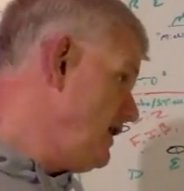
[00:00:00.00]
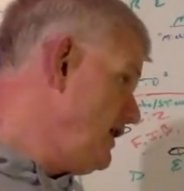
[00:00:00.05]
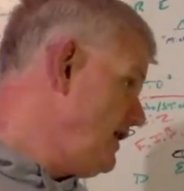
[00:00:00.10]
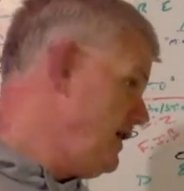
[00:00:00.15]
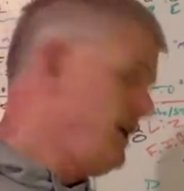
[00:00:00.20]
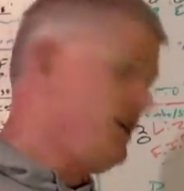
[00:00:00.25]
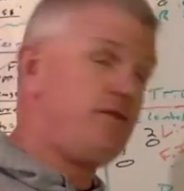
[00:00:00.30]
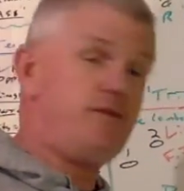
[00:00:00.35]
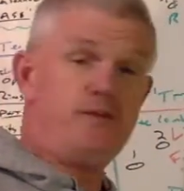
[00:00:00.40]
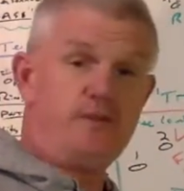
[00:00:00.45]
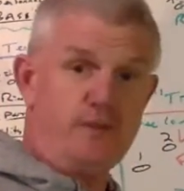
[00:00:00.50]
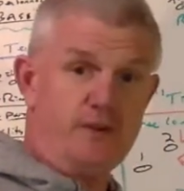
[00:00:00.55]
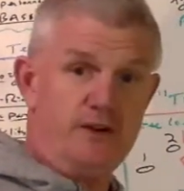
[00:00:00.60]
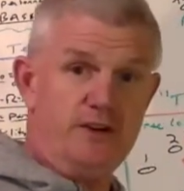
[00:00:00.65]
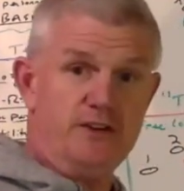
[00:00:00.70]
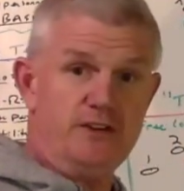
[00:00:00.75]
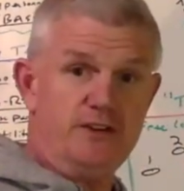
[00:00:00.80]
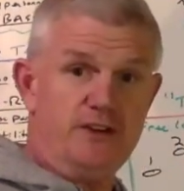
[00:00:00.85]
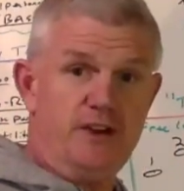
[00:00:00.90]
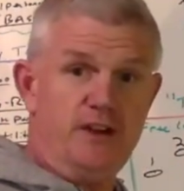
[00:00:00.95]
F,
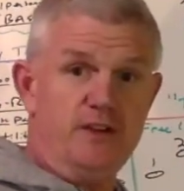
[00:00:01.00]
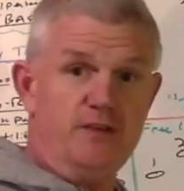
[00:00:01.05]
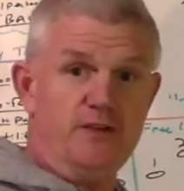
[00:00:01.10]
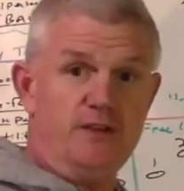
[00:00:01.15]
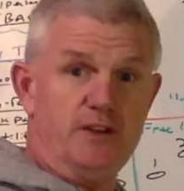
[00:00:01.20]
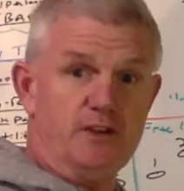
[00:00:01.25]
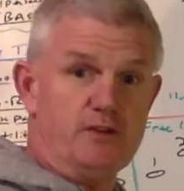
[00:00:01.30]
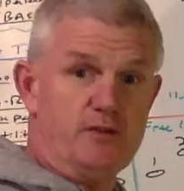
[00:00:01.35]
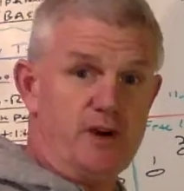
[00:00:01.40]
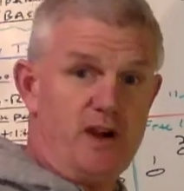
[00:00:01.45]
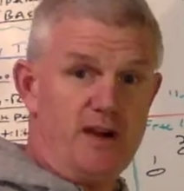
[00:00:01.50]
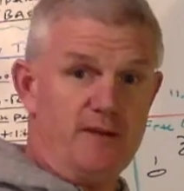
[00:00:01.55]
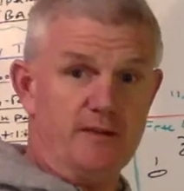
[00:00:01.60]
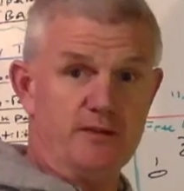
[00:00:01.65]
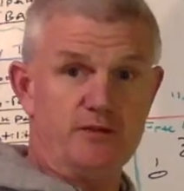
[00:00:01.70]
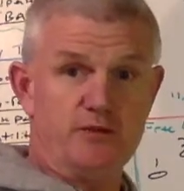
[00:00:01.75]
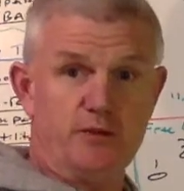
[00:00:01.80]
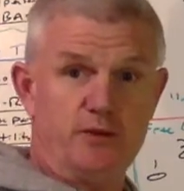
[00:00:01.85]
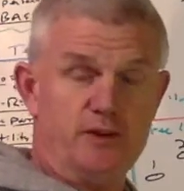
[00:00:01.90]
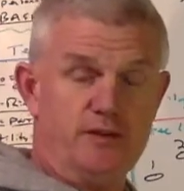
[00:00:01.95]
free safety,
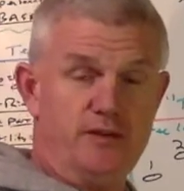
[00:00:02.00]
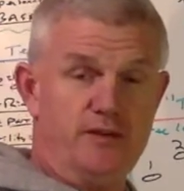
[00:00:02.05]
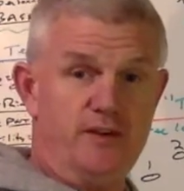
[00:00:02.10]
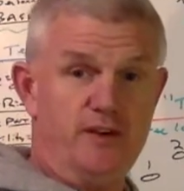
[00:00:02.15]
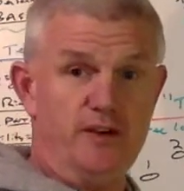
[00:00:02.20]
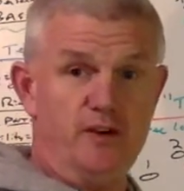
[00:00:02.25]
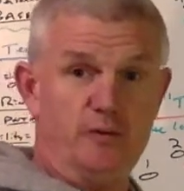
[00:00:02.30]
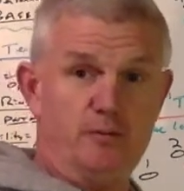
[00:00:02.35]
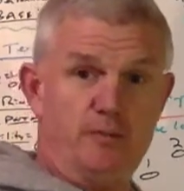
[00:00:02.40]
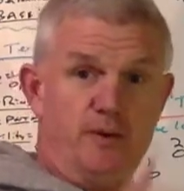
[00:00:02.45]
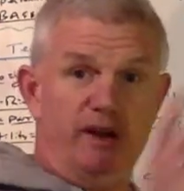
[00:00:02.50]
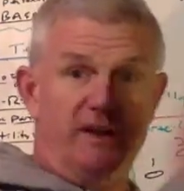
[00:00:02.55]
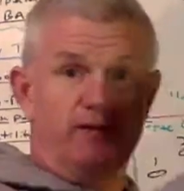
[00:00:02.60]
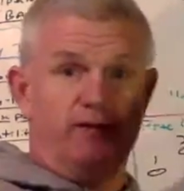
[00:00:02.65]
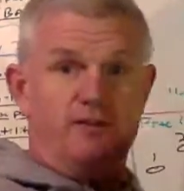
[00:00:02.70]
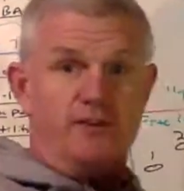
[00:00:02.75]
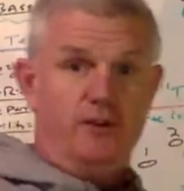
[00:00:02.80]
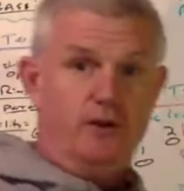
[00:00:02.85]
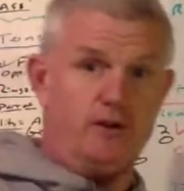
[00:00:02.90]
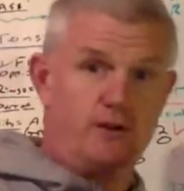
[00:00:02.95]
travels with the field. Big
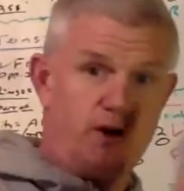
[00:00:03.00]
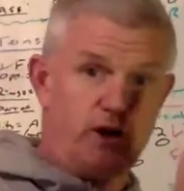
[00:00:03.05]
field,